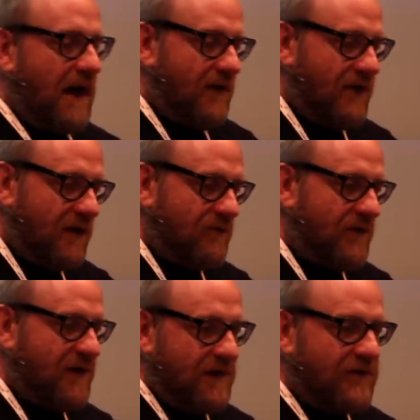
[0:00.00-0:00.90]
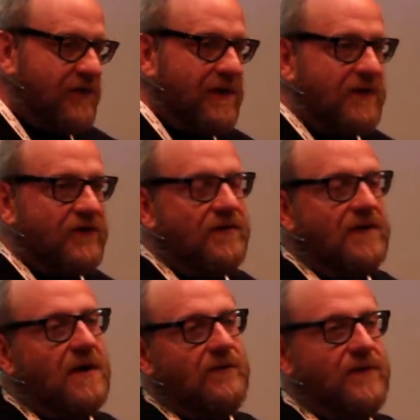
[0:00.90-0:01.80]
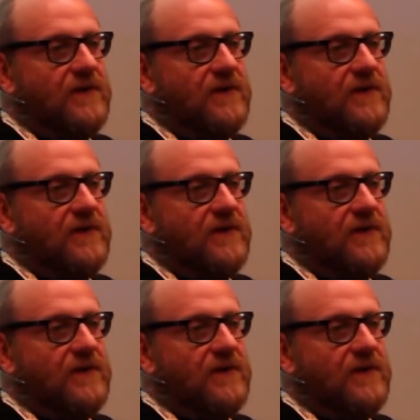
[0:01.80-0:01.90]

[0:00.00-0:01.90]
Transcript: And then with the introduction of